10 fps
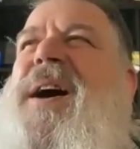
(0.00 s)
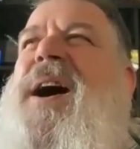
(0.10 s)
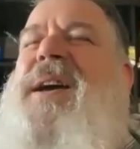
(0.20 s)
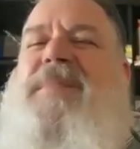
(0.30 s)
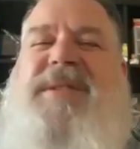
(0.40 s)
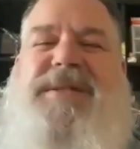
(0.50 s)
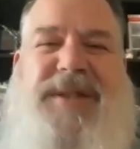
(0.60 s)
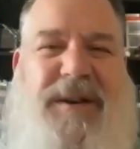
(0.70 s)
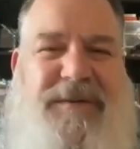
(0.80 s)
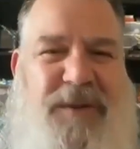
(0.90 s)
Uh, he'd been
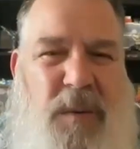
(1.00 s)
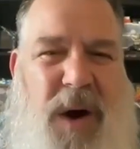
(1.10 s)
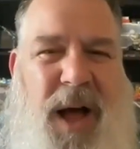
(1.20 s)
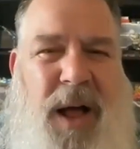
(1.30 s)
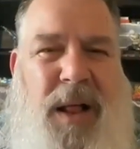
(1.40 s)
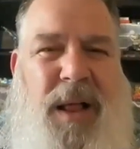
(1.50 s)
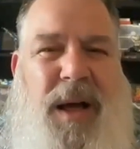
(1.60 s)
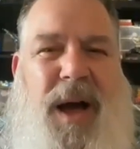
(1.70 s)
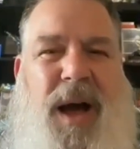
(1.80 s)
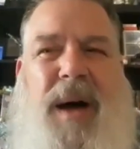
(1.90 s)
sick for a while,
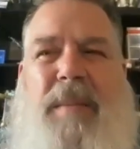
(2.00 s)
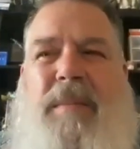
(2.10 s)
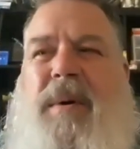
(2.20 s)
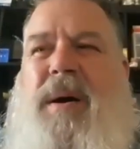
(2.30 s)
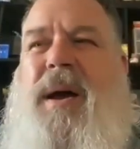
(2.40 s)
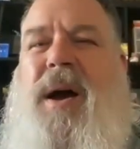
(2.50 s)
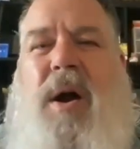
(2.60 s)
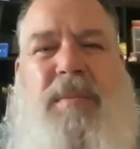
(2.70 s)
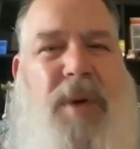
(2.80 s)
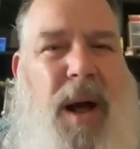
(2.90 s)
um, uh,
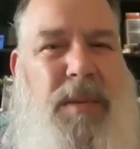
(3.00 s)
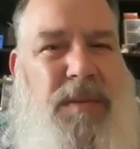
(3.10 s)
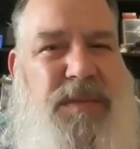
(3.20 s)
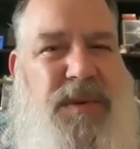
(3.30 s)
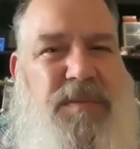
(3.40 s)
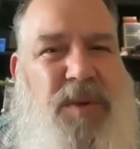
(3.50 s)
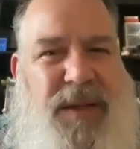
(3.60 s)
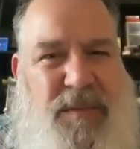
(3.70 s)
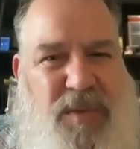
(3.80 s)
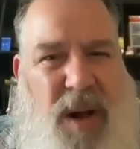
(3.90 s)
heart problems,
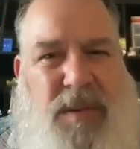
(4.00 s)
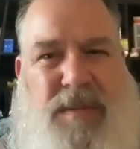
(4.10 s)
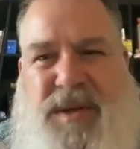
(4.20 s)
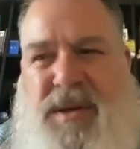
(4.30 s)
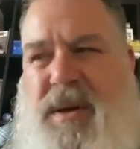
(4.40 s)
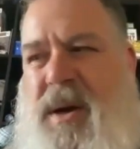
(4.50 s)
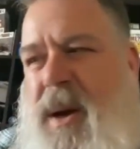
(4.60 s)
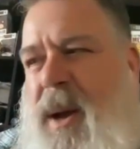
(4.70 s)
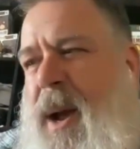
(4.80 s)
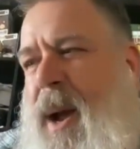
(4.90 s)
breathing problems.
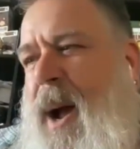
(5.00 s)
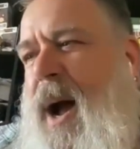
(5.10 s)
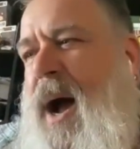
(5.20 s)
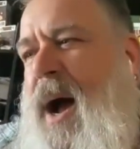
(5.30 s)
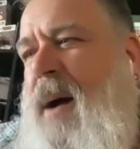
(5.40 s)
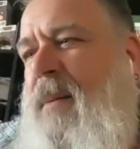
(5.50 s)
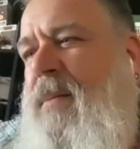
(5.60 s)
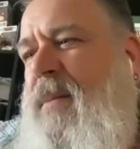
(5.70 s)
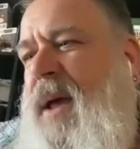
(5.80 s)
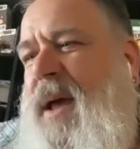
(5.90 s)

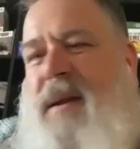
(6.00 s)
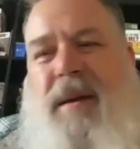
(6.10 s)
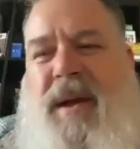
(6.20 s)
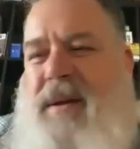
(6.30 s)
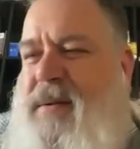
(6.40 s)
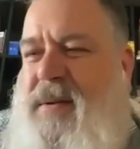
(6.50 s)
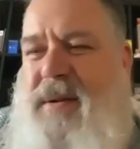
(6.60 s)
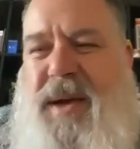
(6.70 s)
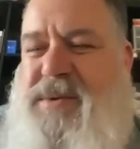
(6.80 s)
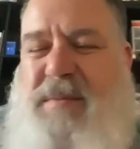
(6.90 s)
Um, and I mean,
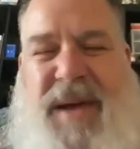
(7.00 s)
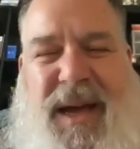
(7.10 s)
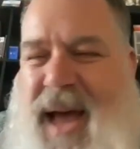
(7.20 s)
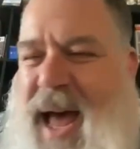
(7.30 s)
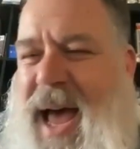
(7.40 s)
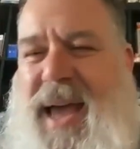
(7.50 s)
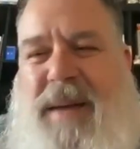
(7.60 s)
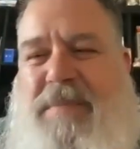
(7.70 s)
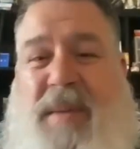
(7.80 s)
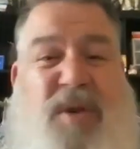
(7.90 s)
he was a big guy. He
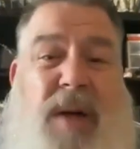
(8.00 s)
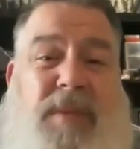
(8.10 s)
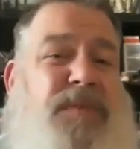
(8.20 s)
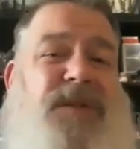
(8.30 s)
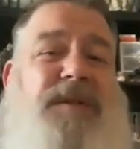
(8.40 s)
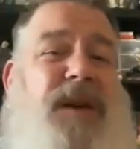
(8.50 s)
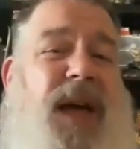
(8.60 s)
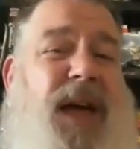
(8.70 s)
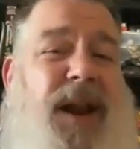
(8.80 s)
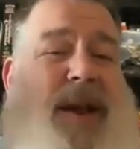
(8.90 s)
had big problems,
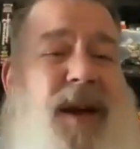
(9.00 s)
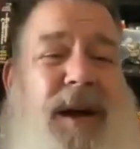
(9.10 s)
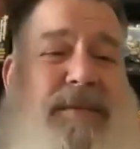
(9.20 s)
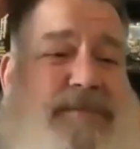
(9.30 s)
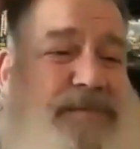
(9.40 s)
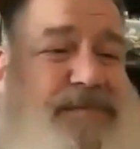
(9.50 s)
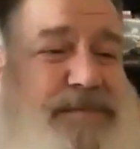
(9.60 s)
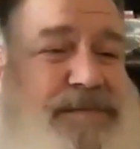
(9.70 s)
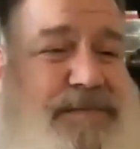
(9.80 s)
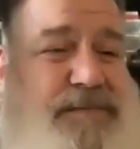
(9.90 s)
and um,
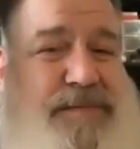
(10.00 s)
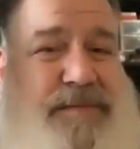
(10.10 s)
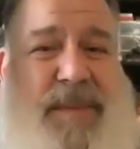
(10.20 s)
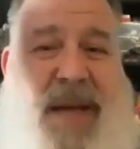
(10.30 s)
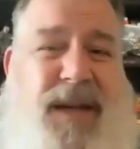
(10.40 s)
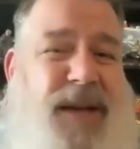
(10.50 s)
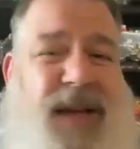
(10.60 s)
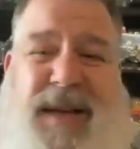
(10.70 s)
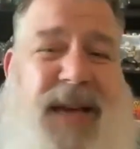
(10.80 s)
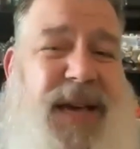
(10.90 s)

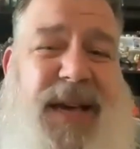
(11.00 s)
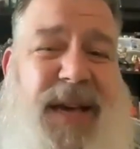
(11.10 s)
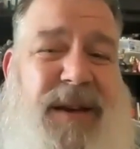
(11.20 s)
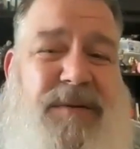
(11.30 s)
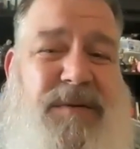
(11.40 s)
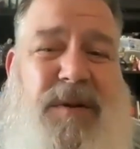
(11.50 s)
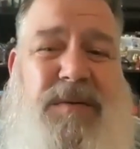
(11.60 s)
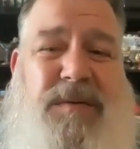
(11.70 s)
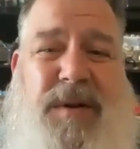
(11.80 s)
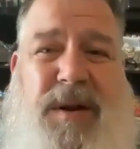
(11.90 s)
he
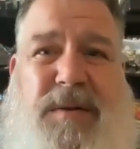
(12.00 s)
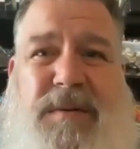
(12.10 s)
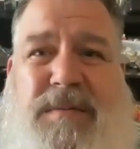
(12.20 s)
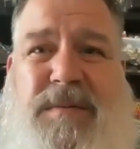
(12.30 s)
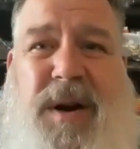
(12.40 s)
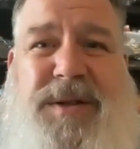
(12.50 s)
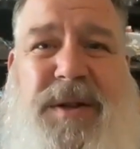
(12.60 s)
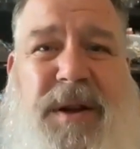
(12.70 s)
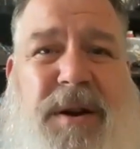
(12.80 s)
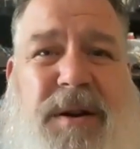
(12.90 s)
whoa hello are you
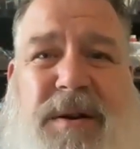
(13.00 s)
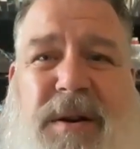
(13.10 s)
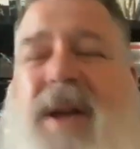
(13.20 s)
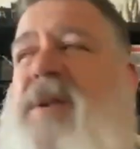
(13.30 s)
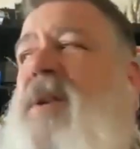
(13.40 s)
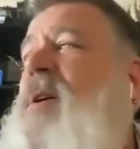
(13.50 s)
still there? Okay, good.